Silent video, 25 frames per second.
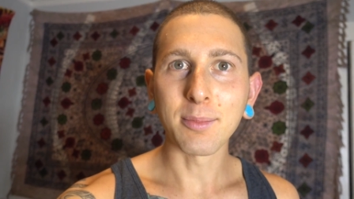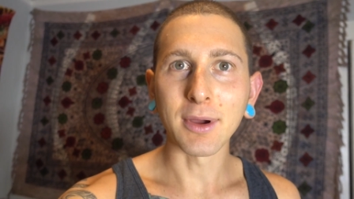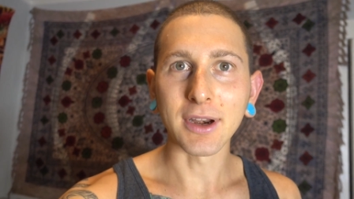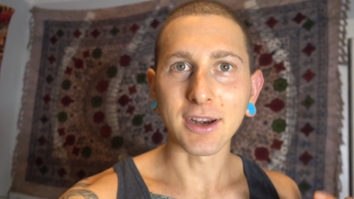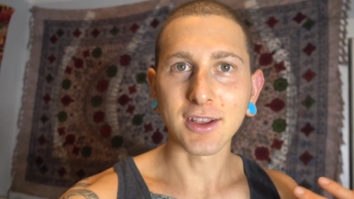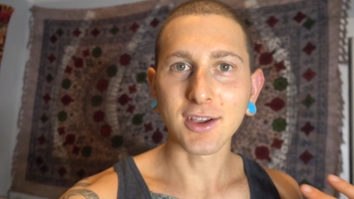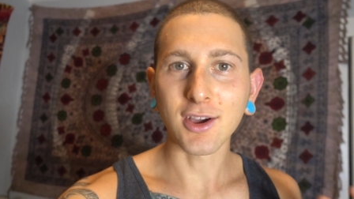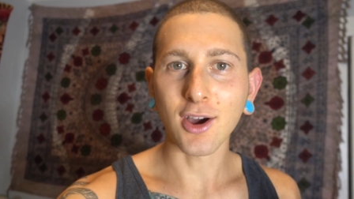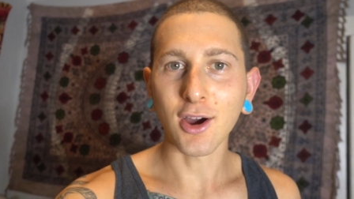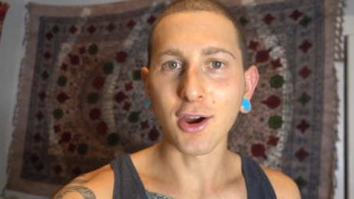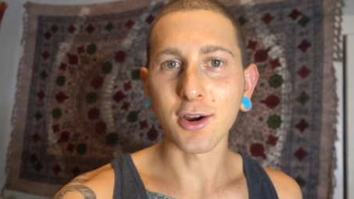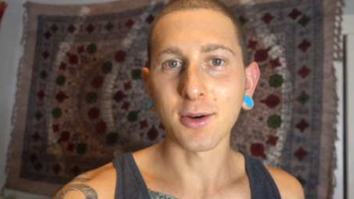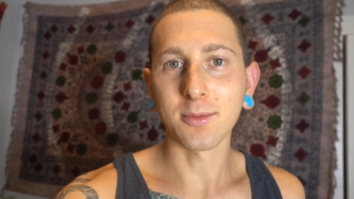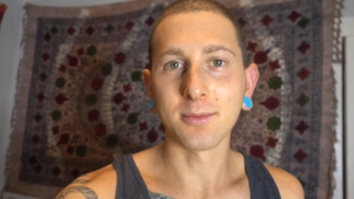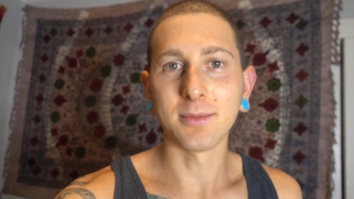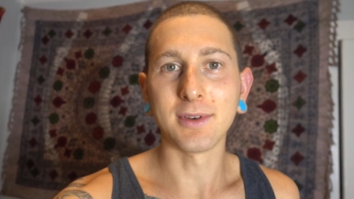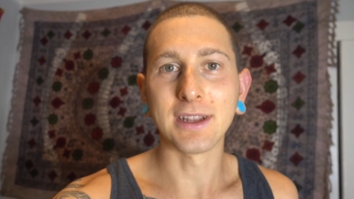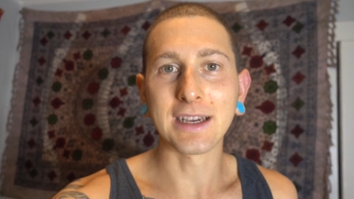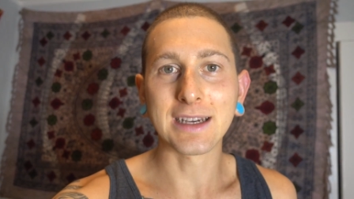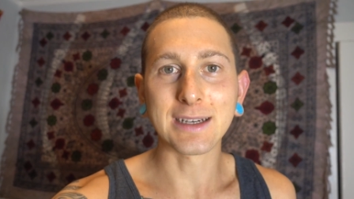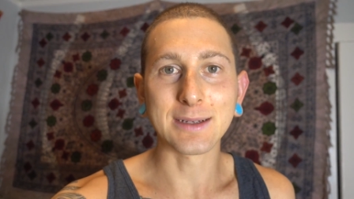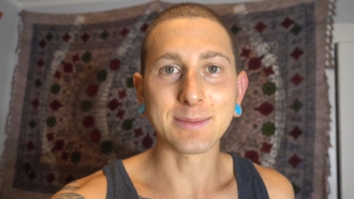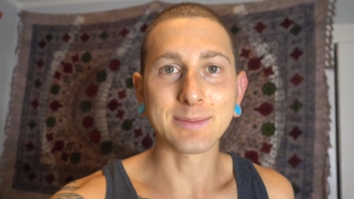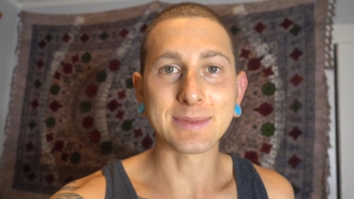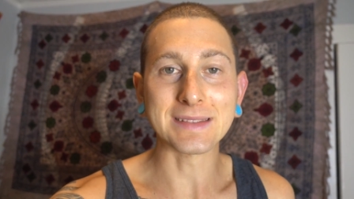but carved
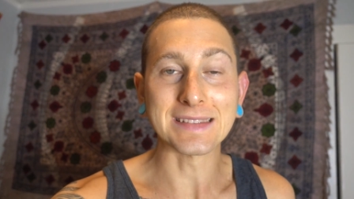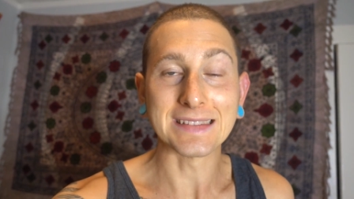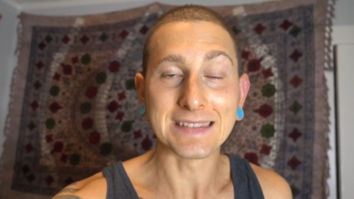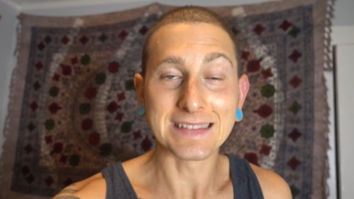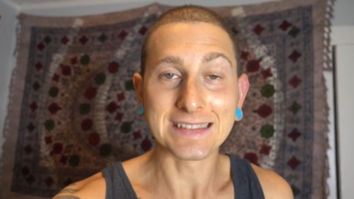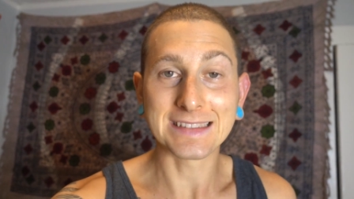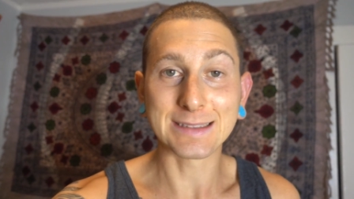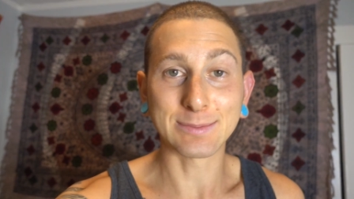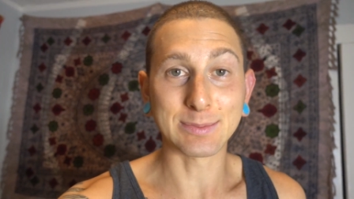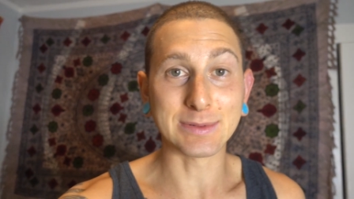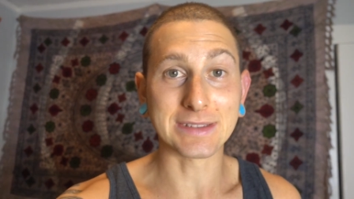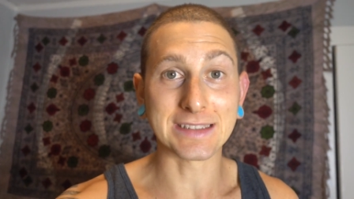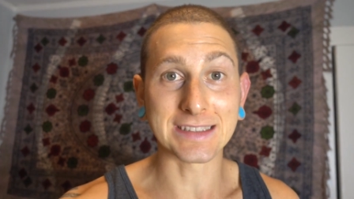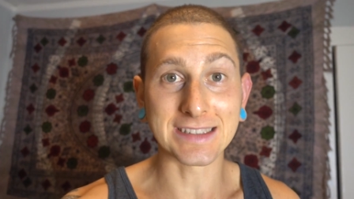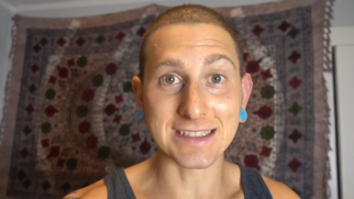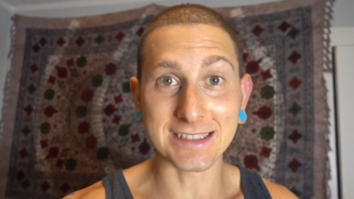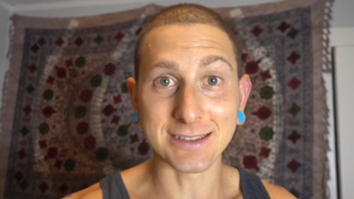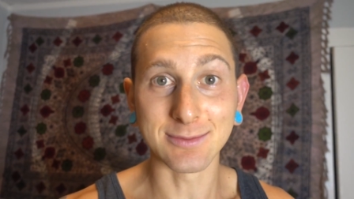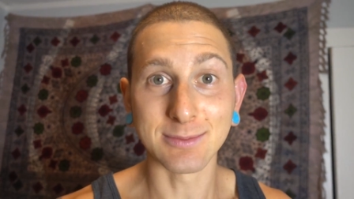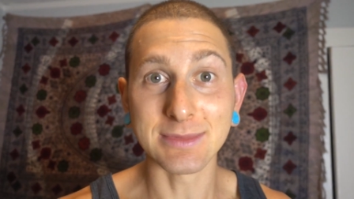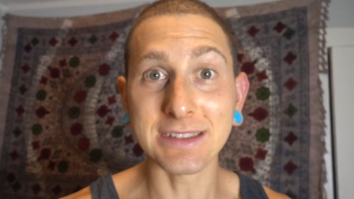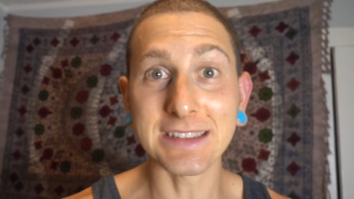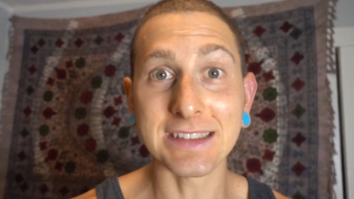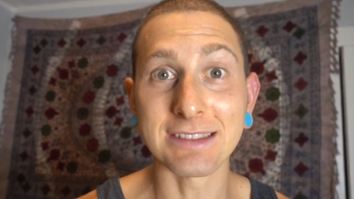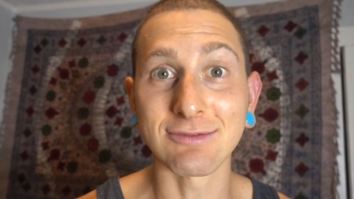up, and it's because
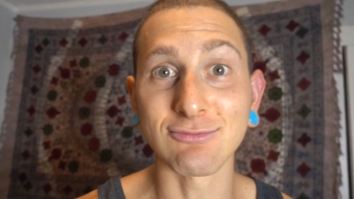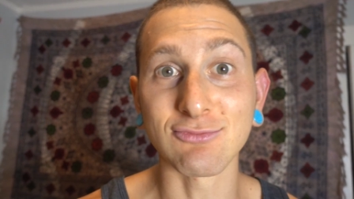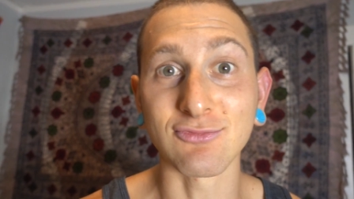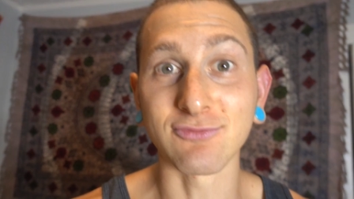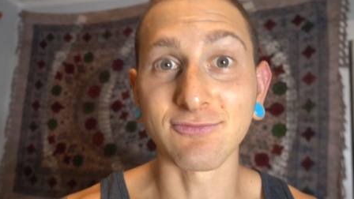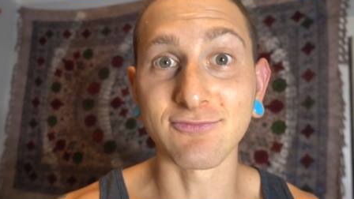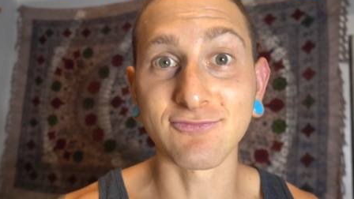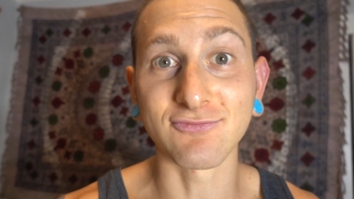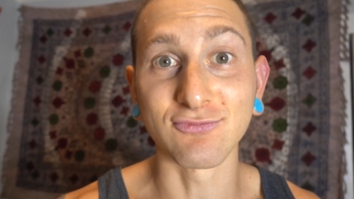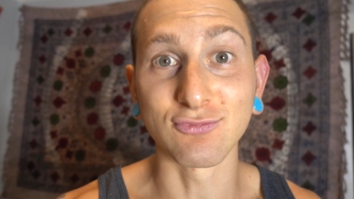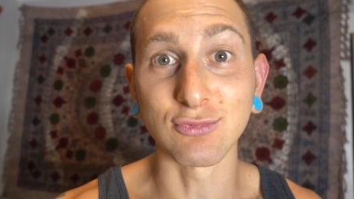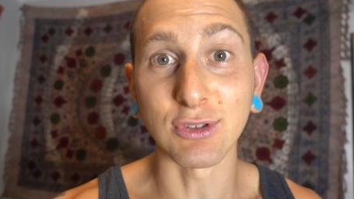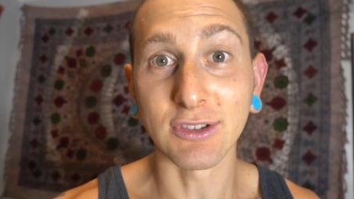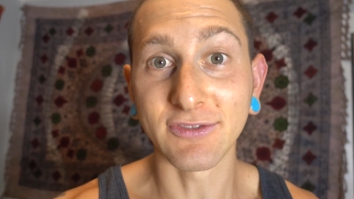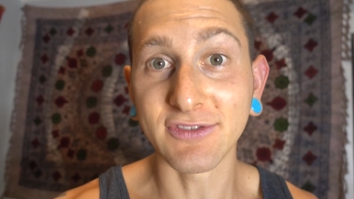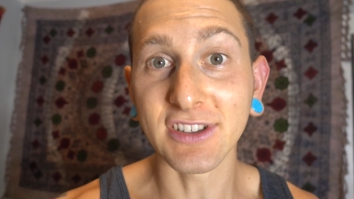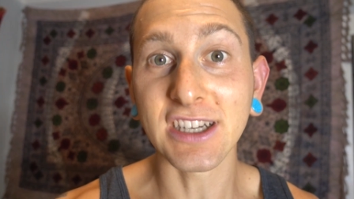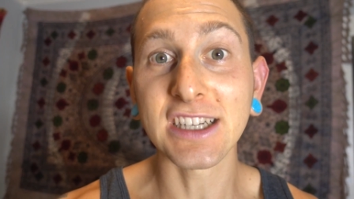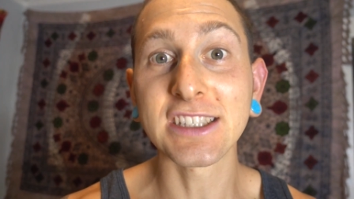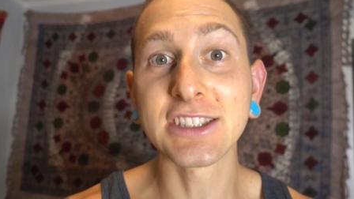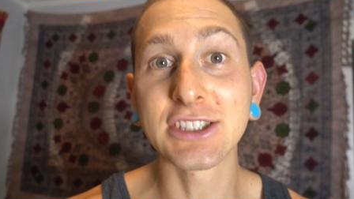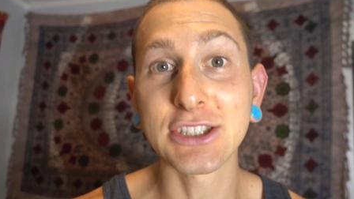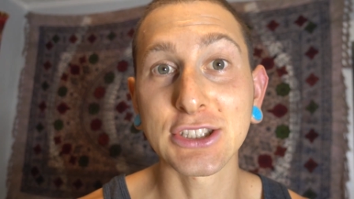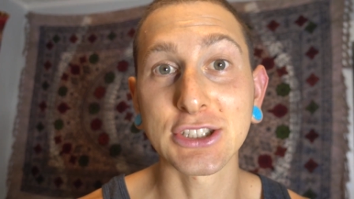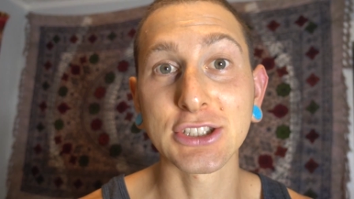I'm eating refined